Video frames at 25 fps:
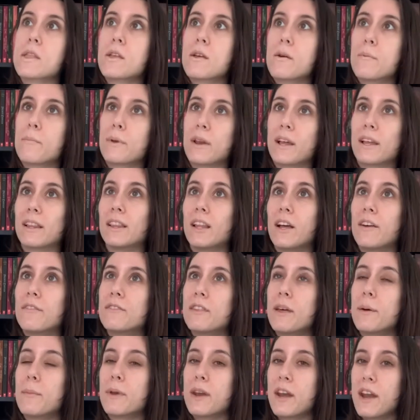but I love
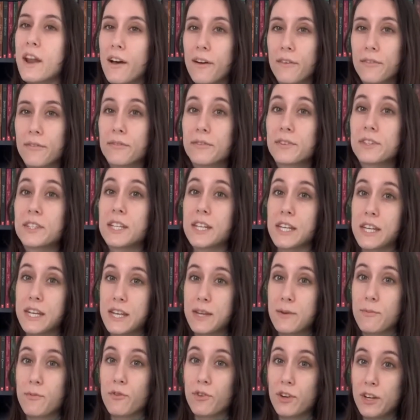them enough to
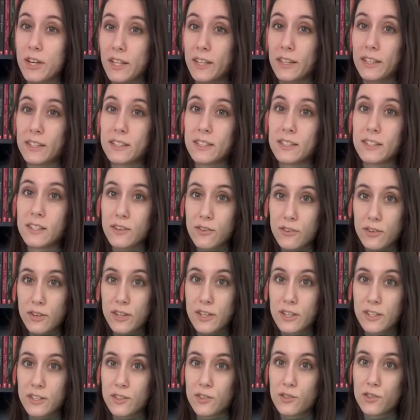keep reading the
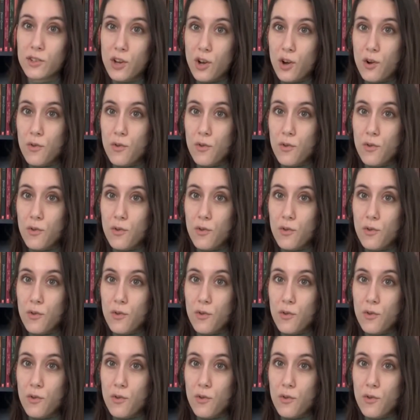series. So